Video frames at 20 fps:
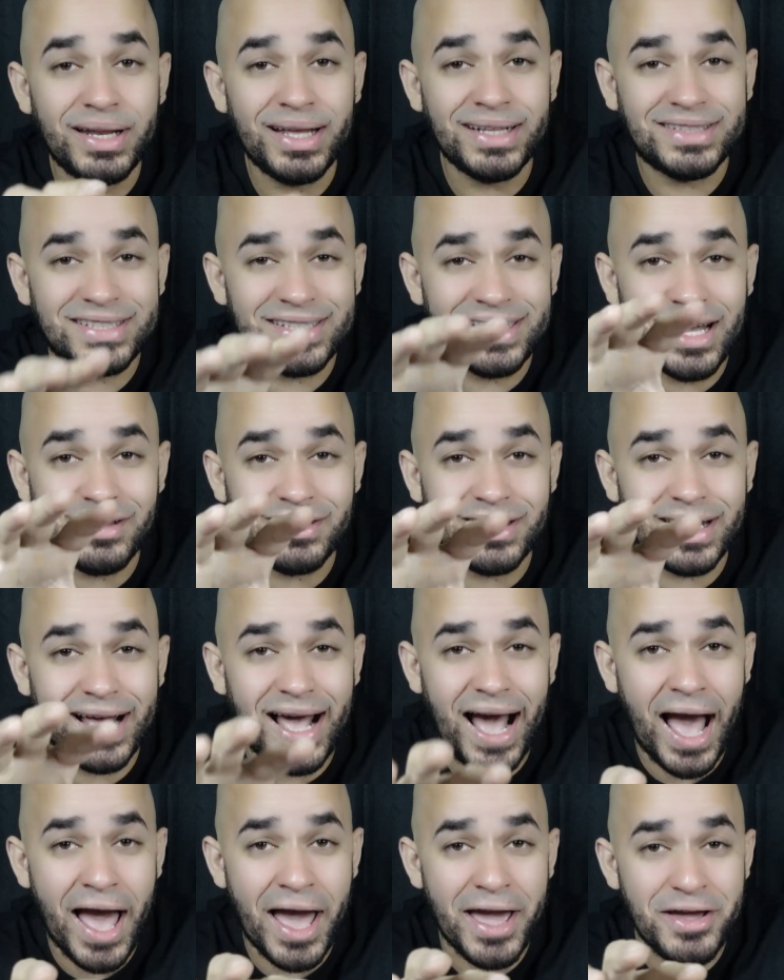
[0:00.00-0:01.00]
let's see how the
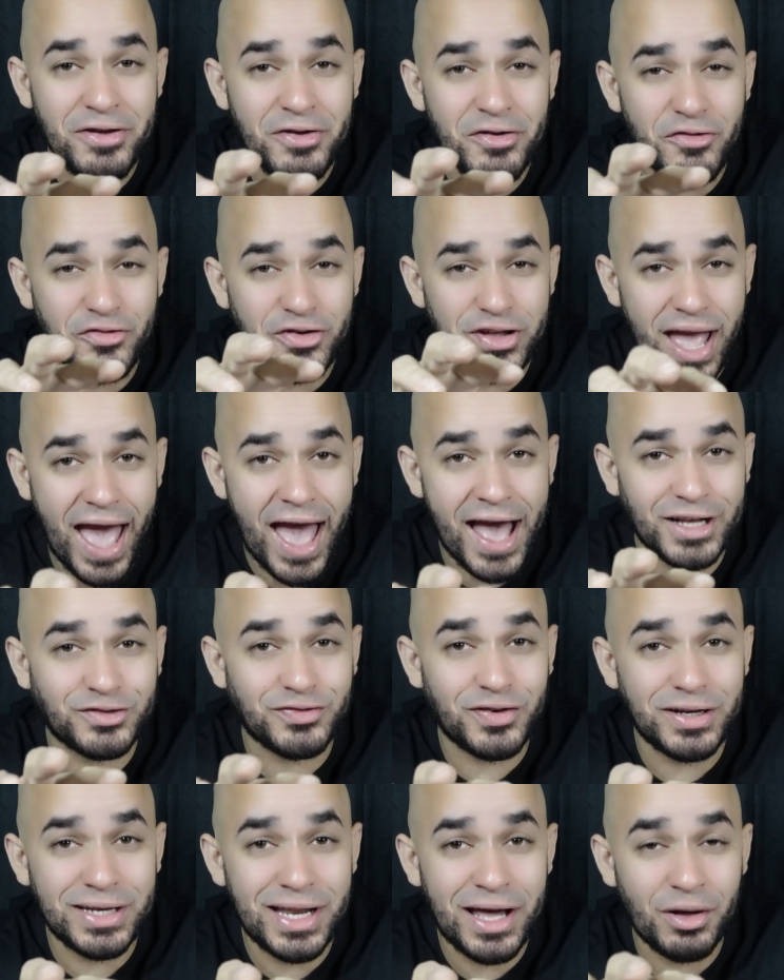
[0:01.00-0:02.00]
guy reacts
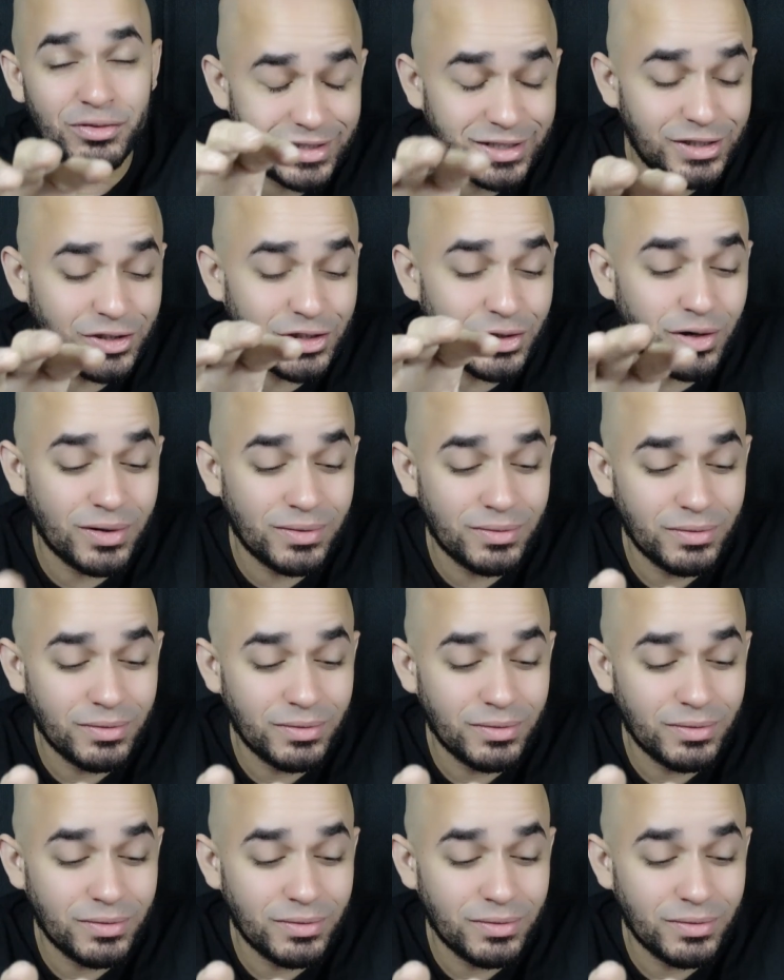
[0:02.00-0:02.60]
right now. Keisha,